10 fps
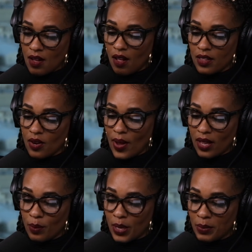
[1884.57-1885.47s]
Although
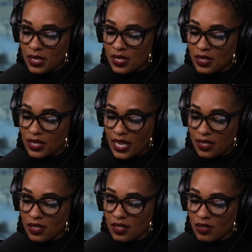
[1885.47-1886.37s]
Alabama is the
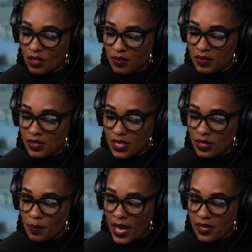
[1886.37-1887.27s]
latest conservative state
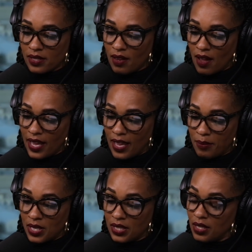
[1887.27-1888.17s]
to pass a law
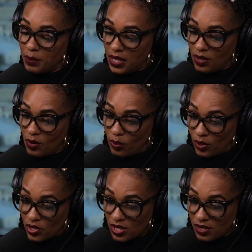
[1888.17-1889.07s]
aimed at limiting
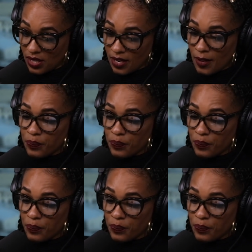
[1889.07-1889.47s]
abortions,